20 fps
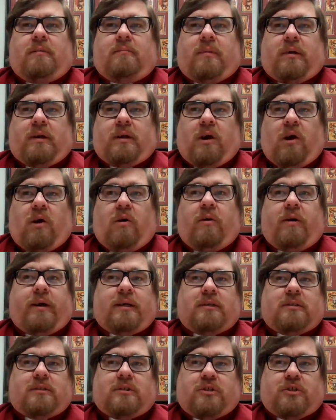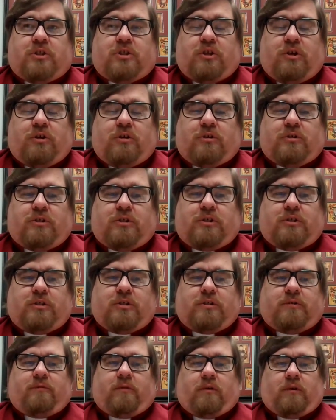been going to
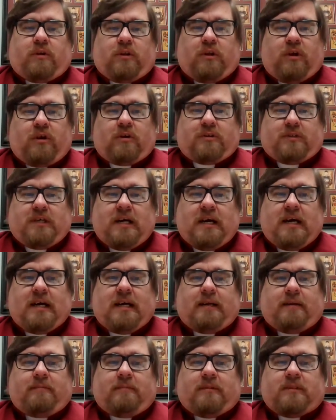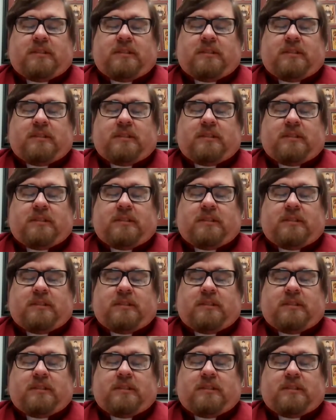church for a long time,